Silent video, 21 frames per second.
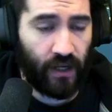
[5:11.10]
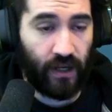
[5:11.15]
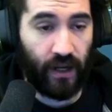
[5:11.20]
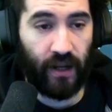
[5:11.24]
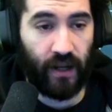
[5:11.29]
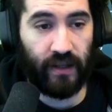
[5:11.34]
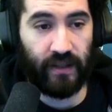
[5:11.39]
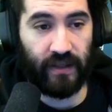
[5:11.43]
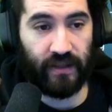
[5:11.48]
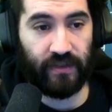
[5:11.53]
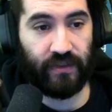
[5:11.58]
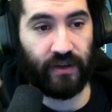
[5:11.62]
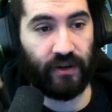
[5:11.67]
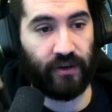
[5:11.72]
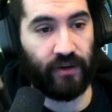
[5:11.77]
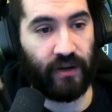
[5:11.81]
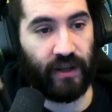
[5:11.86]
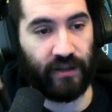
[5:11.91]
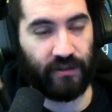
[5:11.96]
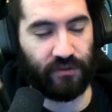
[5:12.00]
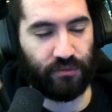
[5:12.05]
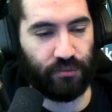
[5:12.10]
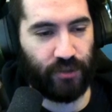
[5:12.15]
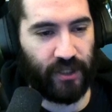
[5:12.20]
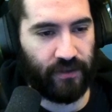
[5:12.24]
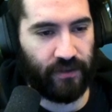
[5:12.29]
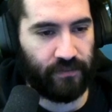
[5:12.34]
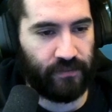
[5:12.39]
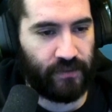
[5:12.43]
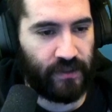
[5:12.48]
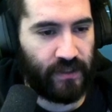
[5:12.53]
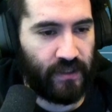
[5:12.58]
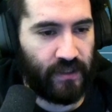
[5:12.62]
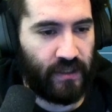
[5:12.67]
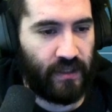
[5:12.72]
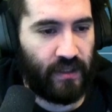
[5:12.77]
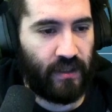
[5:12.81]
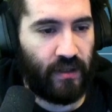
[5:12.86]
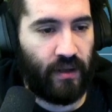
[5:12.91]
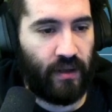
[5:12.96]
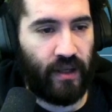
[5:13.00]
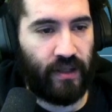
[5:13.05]
in there as well.
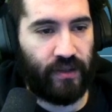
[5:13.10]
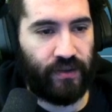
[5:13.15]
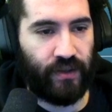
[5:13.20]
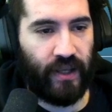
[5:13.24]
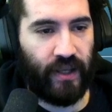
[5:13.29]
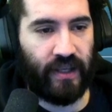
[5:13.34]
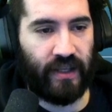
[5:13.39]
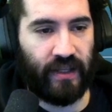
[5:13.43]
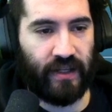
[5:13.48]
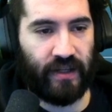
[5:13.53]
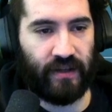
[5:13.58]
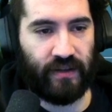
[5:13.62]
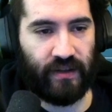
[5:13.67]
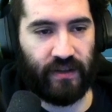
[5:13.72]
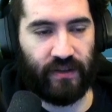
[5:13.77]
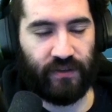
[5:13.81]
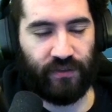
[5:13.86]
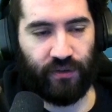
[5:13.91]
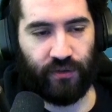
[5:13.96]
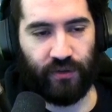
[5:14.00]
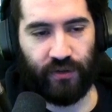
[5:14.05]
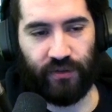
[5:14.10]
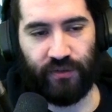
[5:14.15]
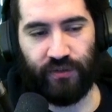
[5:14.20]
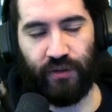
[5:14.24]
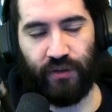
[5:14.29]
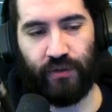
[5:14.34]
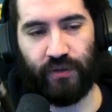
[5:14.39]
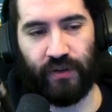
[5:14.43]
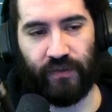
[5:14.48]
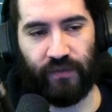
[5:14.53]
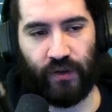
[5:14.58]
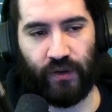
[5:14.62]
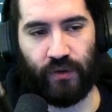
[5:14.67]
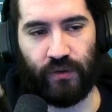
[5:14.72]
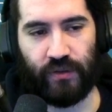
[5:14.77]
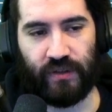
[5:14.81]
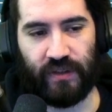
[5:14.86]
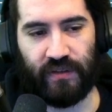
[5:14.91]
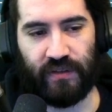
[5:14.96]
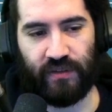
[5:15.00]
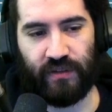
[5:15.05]
And so there's two
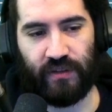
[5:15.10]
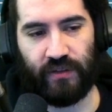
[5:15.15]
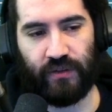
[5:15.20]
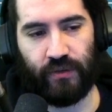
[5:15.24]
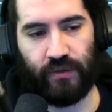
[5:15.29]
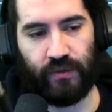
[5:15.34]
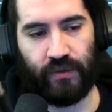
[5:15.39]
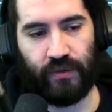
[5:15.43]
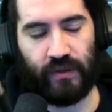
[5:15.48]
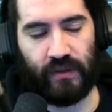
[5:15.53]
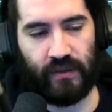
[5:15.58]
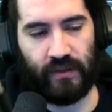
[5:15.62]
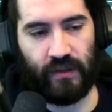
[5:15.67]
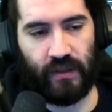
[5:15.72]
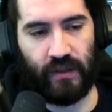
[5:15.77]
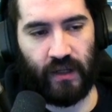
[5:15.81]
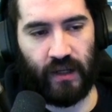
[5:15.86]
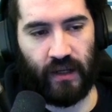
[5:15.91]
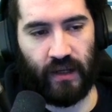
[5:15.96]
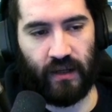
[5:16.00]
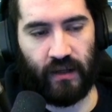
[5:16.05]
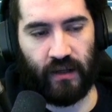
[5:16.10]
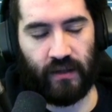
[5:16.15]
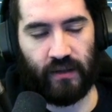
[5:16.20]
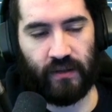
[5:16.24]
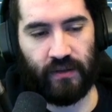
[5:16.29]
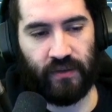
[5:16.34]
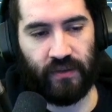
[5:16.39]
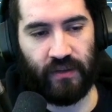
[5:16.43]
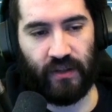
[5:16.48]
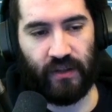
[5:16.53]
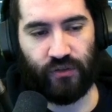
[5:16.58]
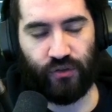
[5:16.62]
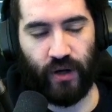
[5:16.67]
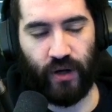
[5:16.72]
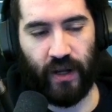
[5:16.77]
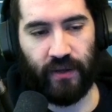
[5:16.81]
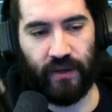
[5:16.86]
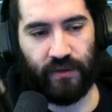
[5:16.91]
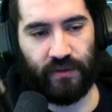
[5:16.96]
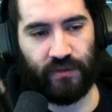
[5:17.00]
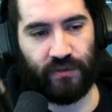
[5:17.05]
difficulties to the
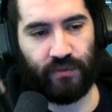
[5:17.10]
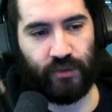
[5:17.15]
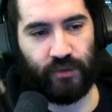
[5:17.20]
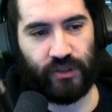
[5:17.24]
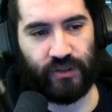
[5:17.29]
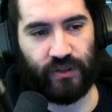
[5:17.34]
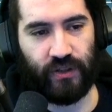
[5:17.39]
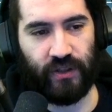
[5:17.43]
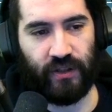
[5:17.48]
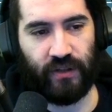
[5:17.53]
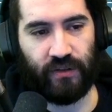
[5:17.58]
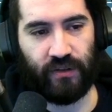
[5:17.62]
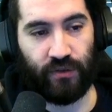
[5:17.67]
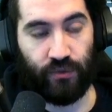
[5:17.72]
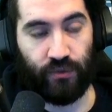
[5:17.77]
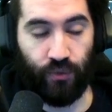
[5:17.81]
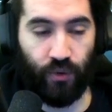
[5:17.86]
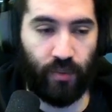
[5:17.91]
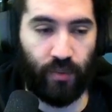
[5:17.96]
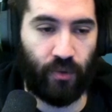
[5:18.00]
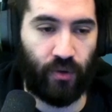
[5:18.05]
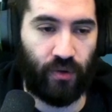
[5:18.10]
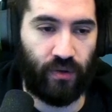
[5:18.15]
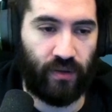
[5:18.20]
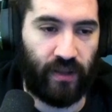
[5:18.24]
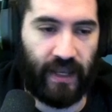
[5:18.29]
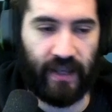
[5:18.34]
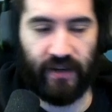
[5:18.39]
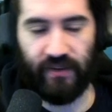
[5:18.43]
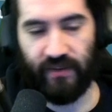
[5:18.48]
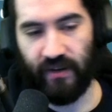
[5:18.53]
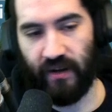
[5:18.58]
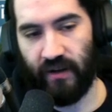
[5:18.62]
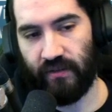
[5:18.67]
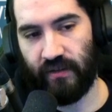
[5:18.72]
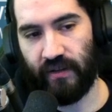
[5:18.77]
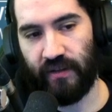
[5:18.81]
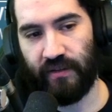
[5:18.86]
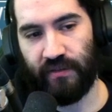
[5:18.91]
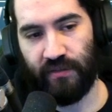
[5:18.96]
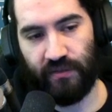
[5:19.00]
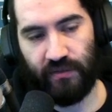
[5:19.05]
trials, which is normal and
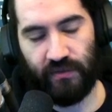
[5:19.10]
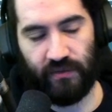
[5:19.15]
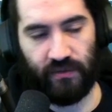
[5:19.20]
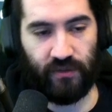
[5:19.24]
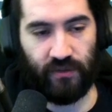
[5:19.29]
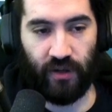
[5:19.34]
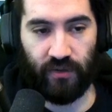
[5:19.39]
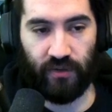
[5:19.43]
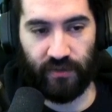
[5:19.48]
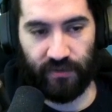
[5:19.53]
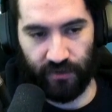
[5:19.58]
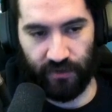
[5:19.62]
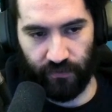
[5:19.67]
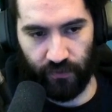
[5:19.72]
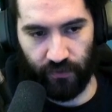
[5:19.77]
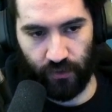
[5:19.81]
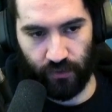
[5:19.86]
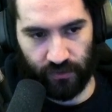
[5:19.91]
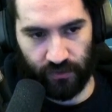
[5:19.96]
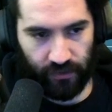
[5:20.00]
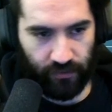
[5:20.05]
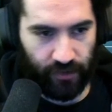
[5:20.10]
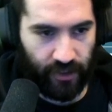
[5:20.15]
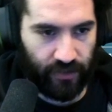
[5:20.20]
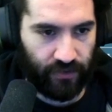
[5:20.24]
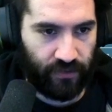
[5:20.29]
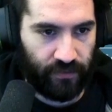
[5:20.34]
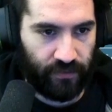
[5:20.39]
Dauntless difficulty rather.